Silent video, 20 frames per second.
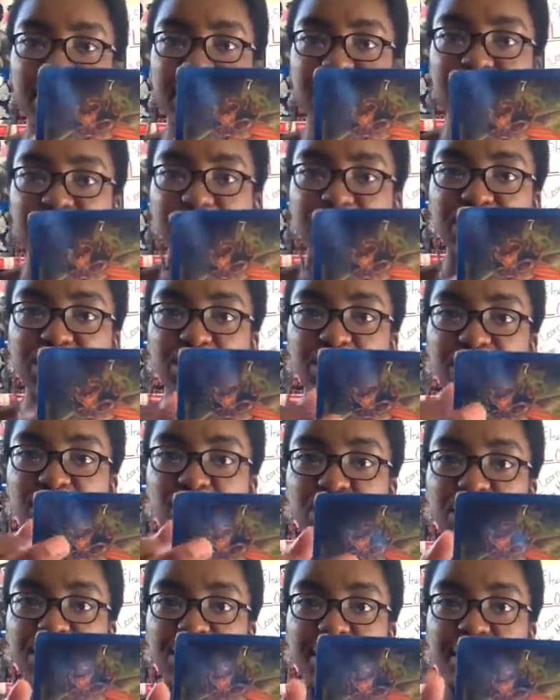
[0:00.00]
especially
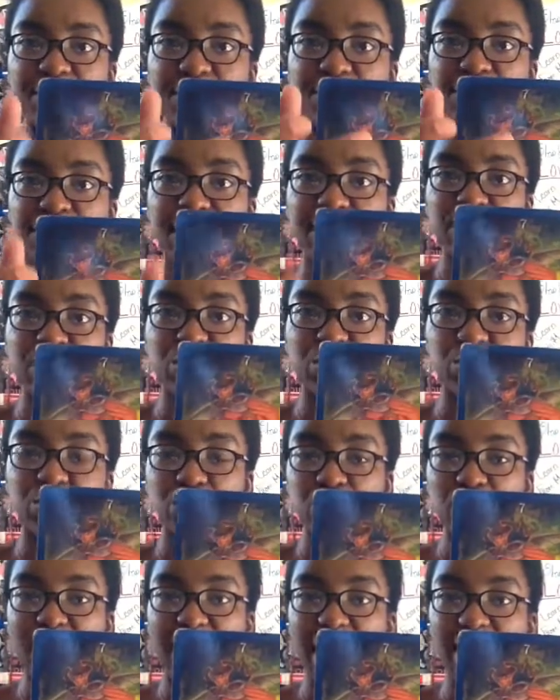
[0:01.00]
be wary of the friends
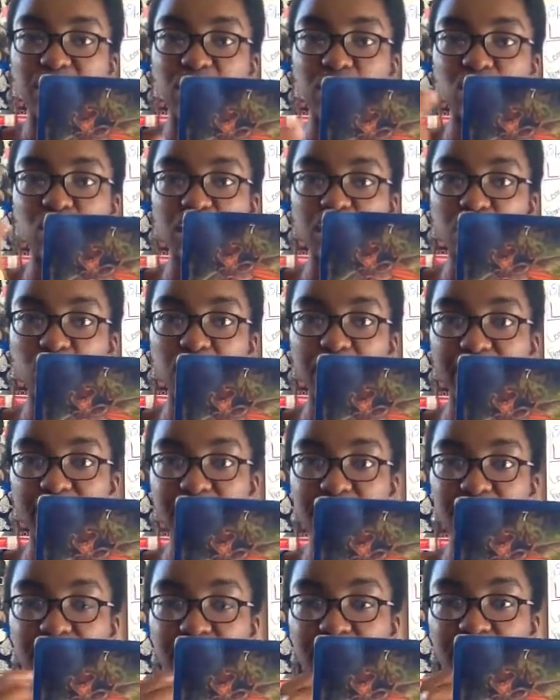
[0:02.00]
who act one way
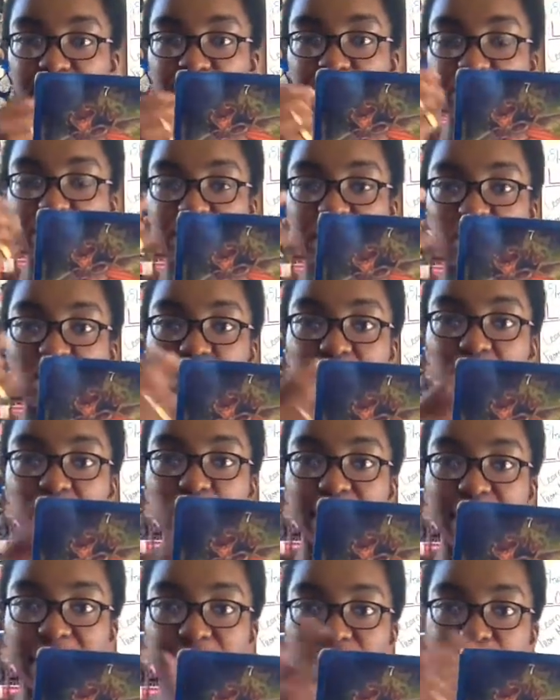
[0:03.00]
in front of you and one
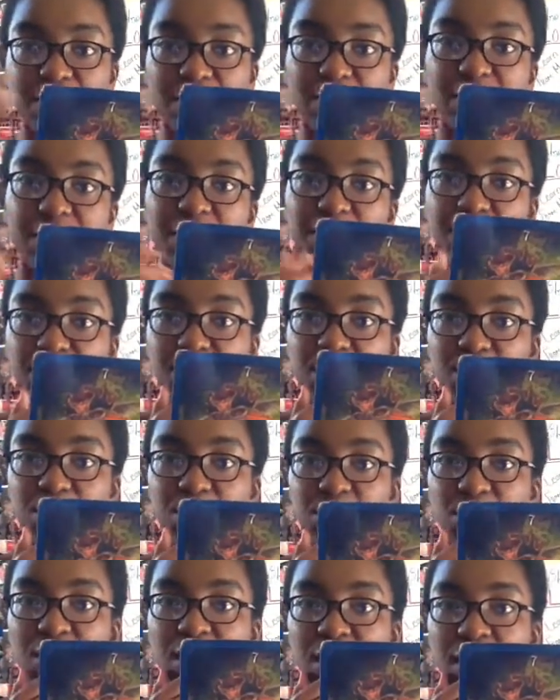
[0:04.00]
way in front of other
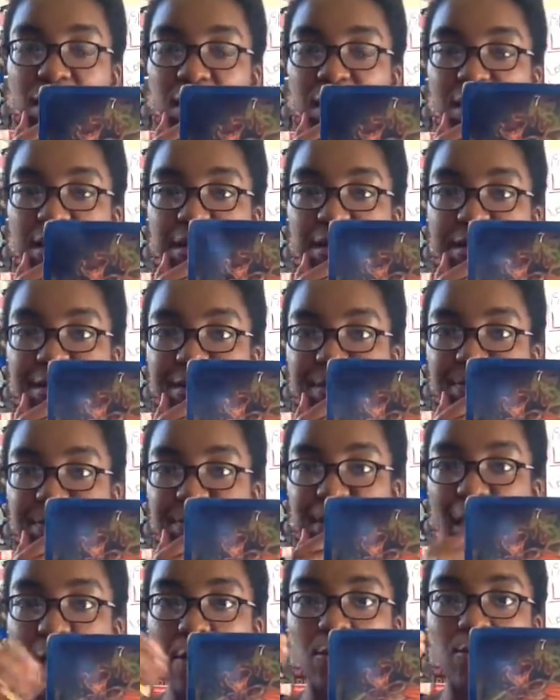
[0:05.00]
people.
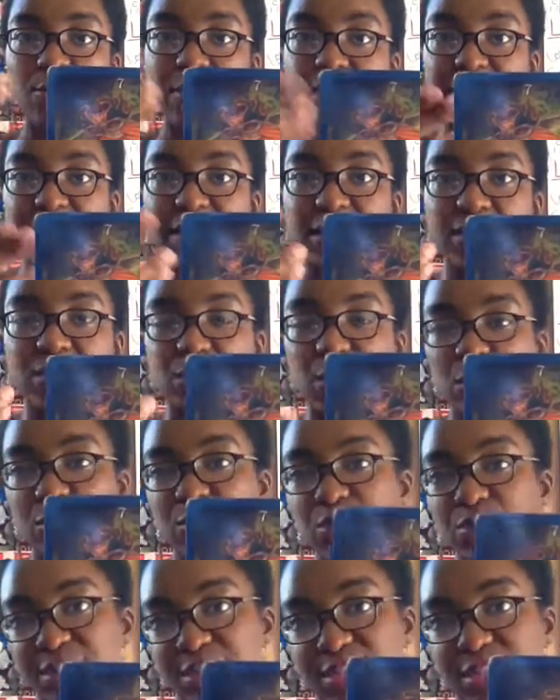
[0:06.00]

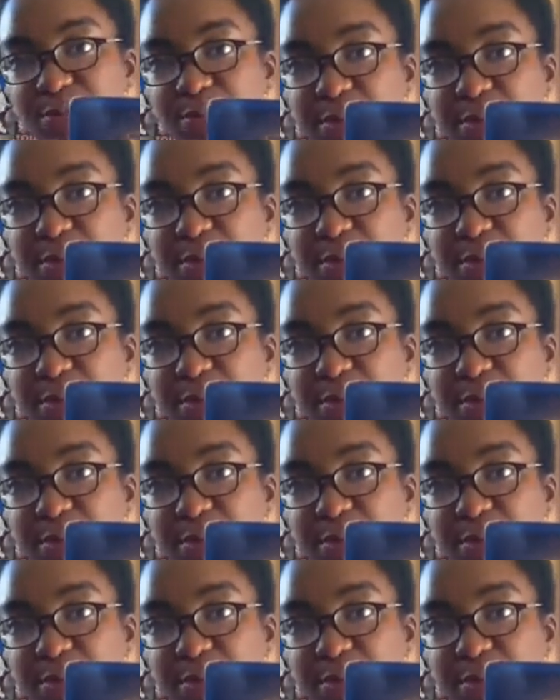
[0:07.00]
Don't trust this